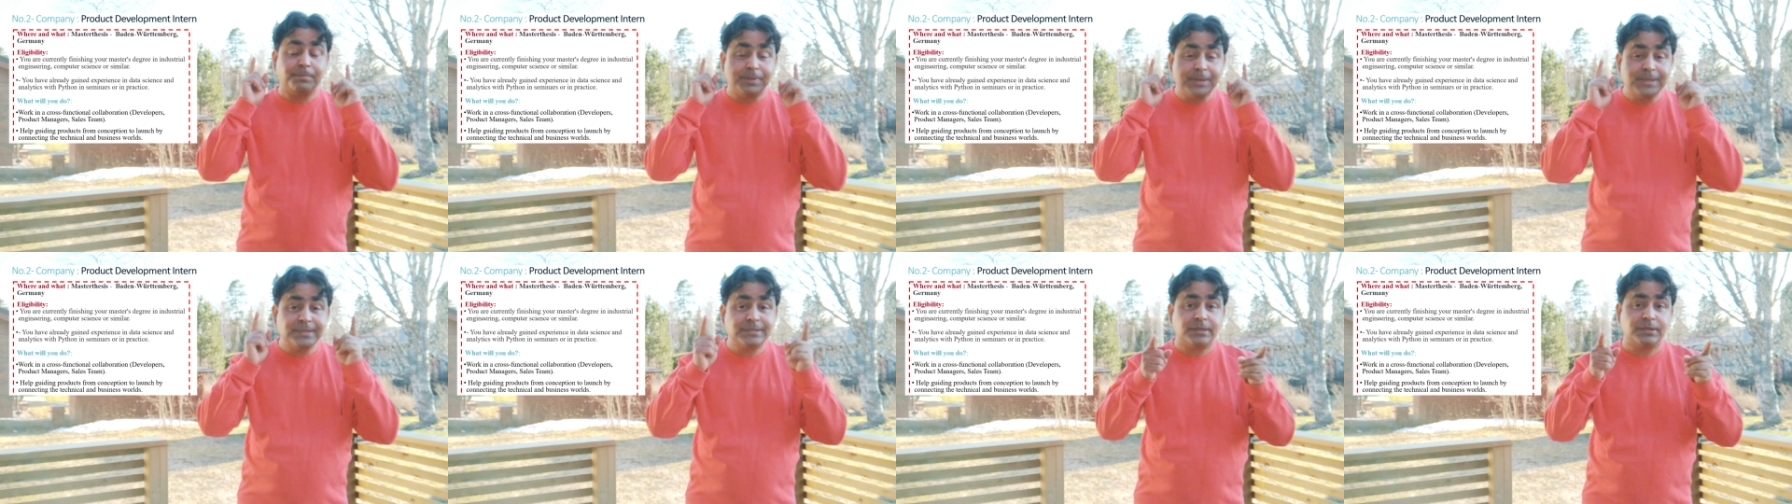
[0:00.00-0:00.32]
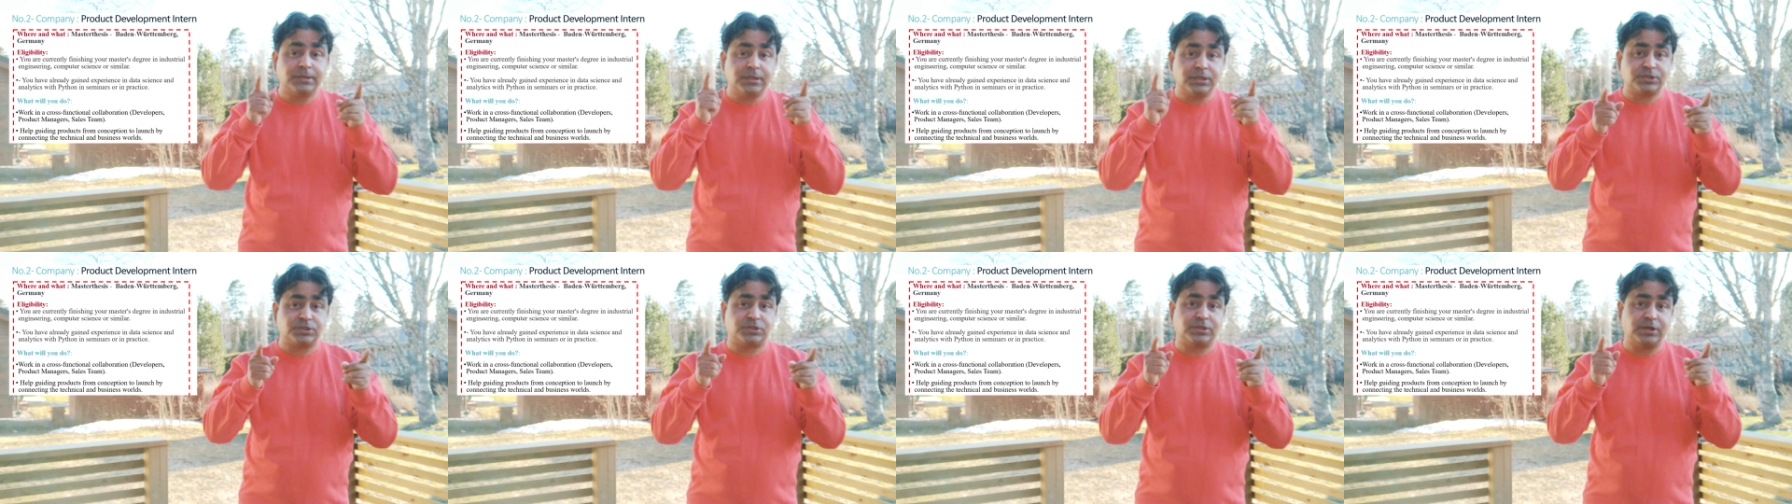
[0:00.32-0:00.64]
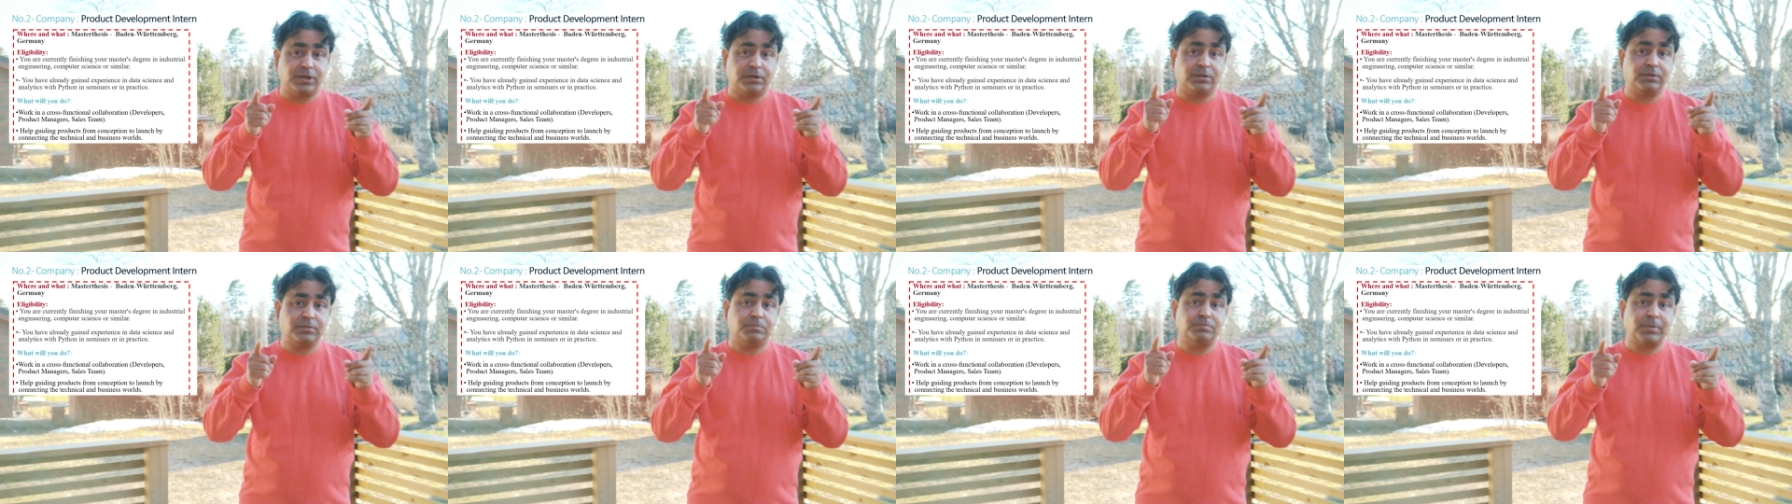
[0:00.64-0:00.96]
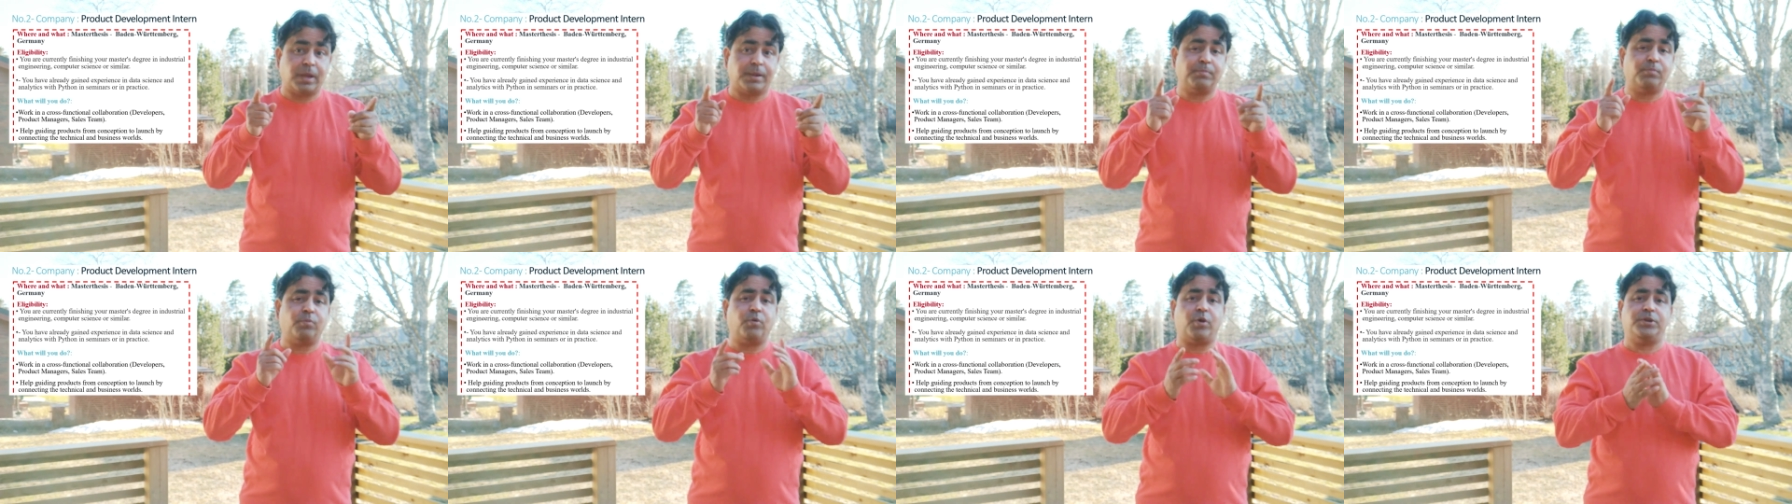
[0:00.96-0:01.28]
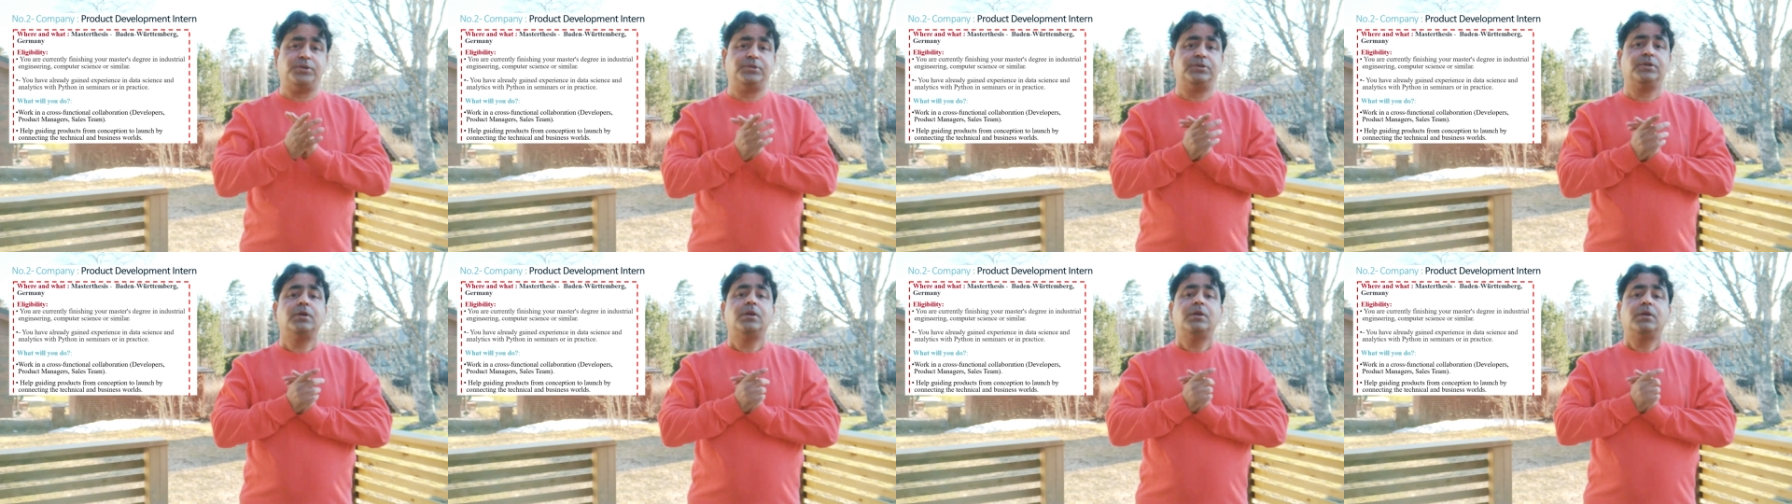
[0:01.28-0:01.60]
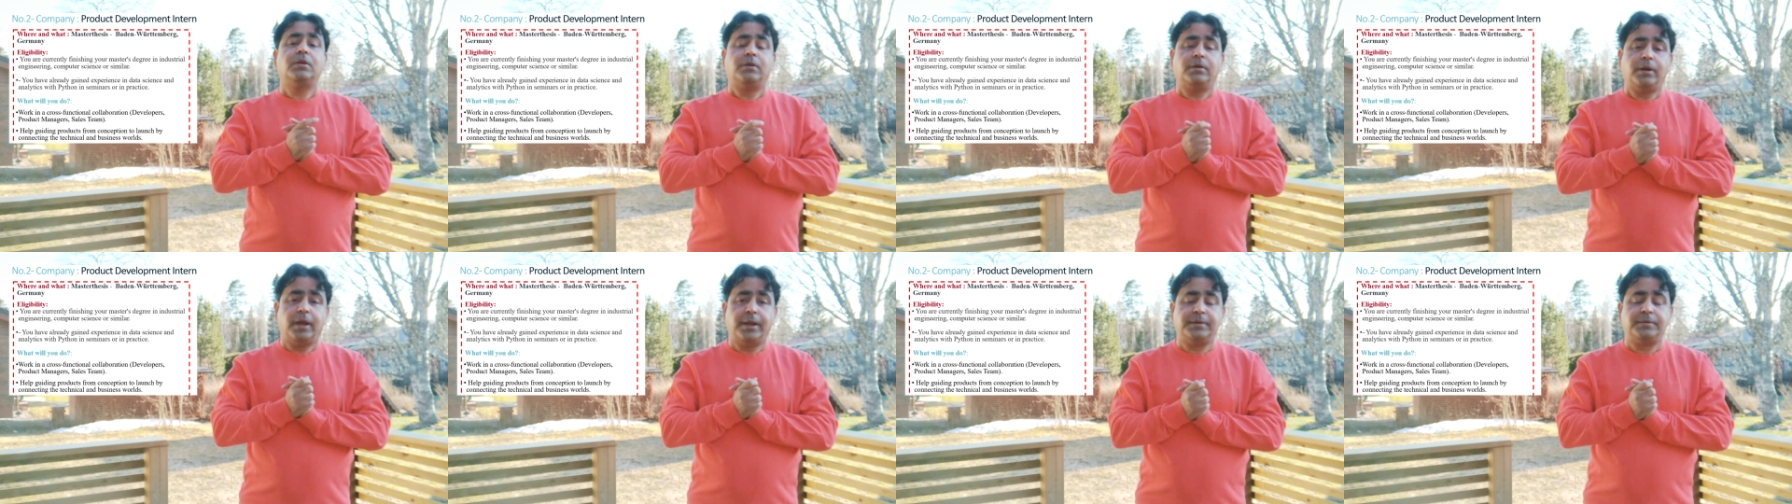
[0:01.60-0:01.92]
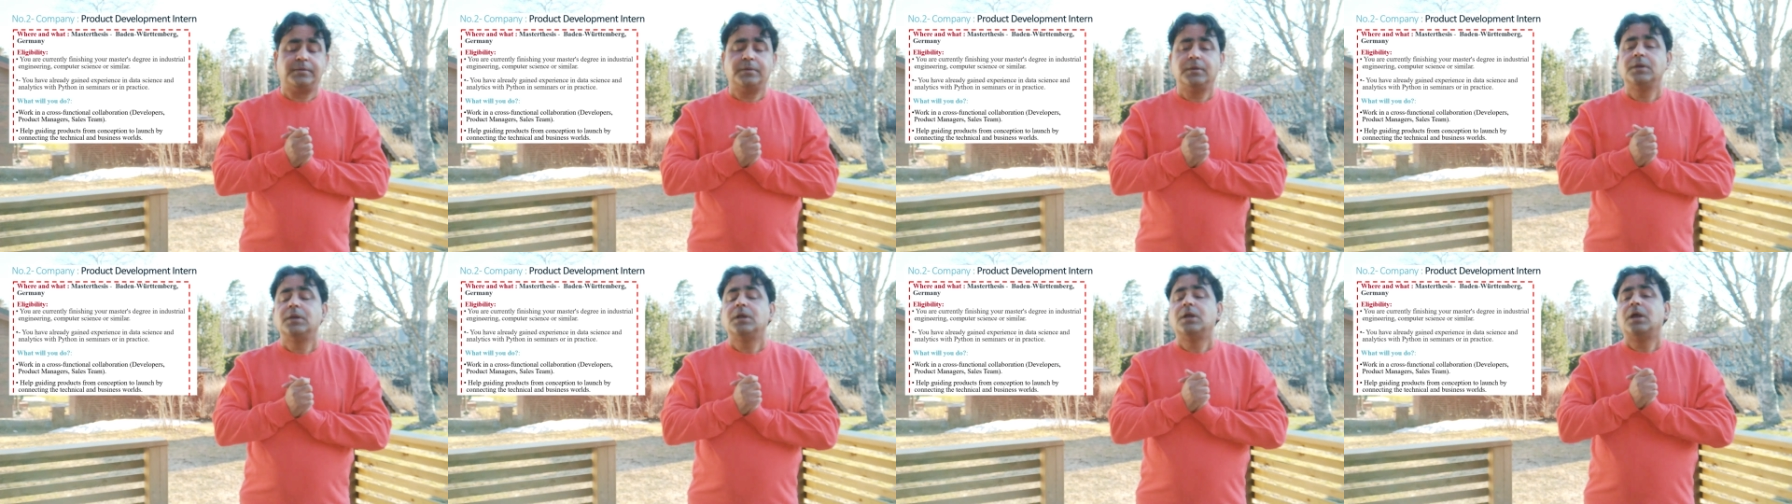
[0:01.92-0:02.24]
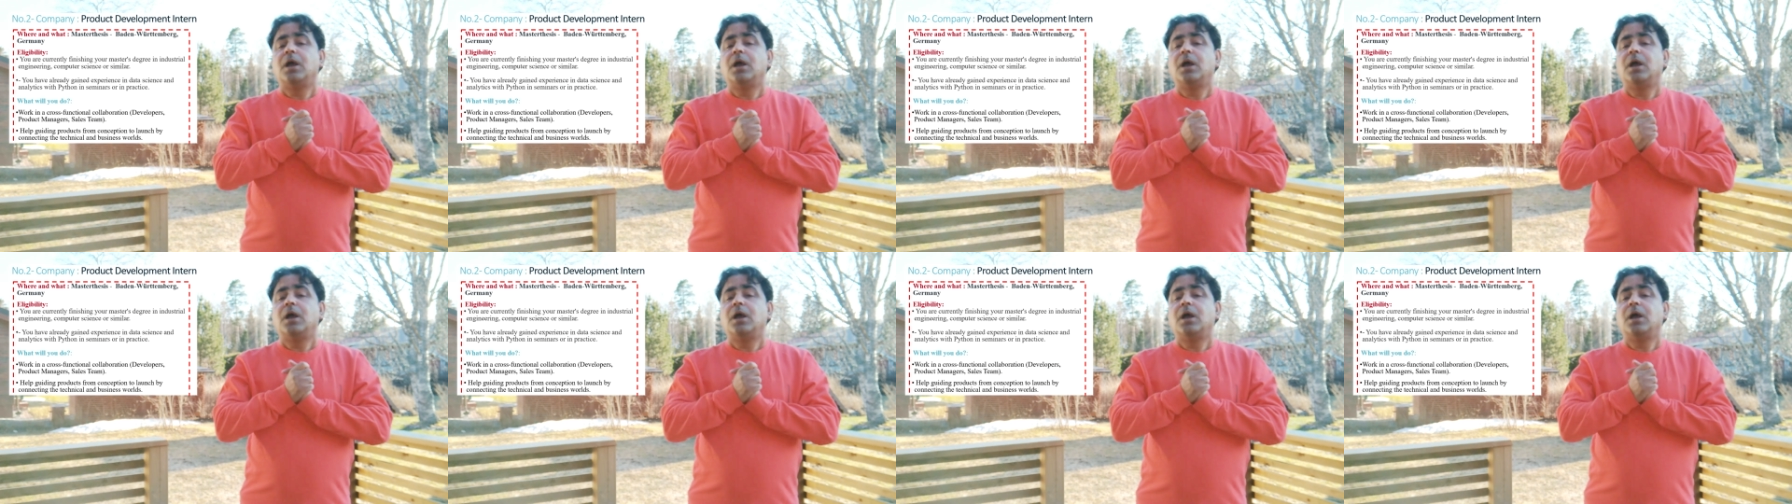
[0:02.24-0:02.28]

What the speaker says: Please understand my point, right?